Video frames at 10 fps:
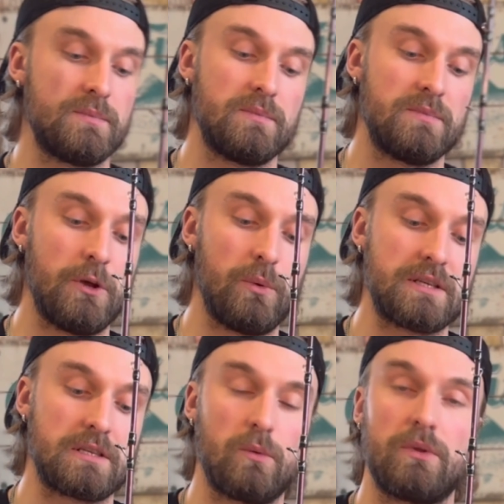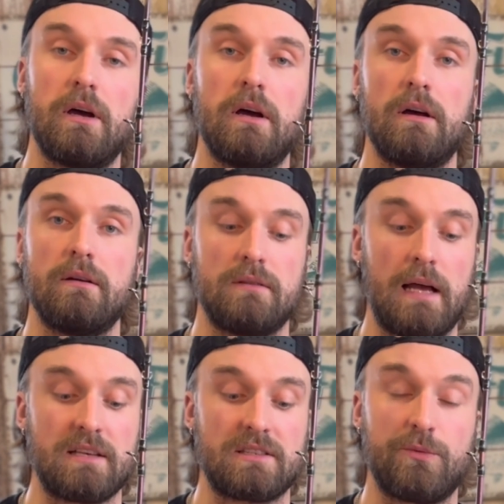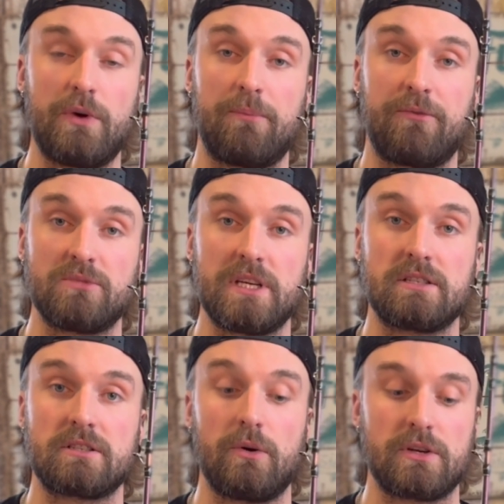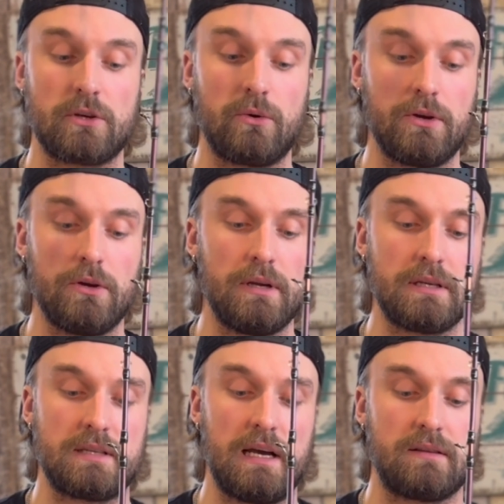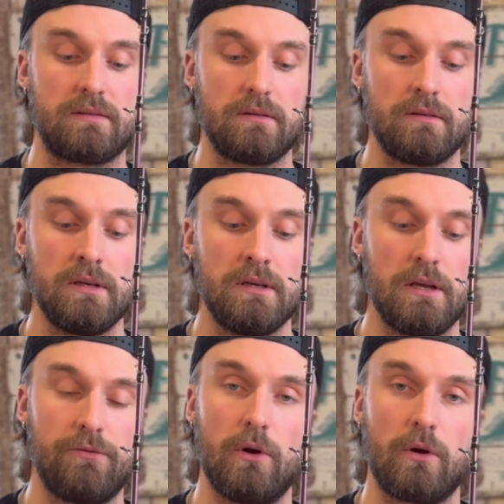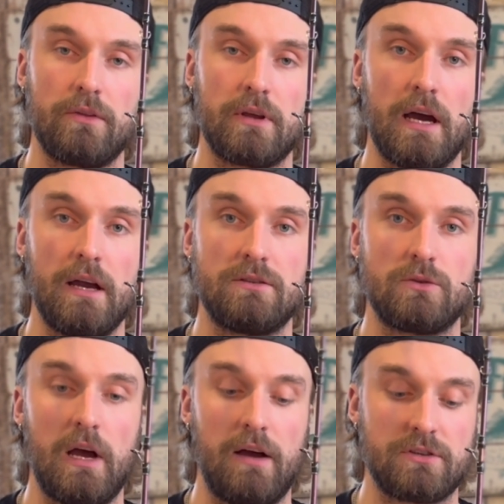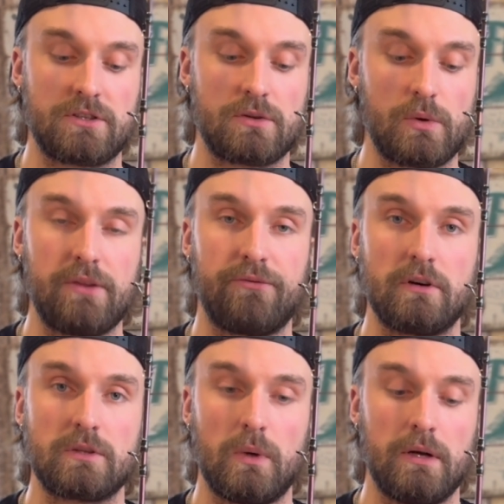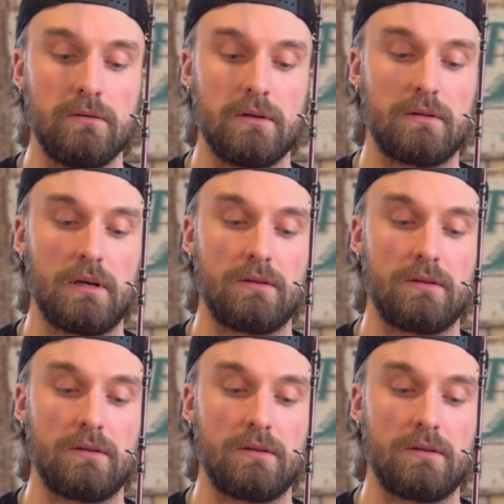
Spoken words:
The reason the acid wrap from Jigstar is so good is that if you look on the guides, you have a straight first one, and then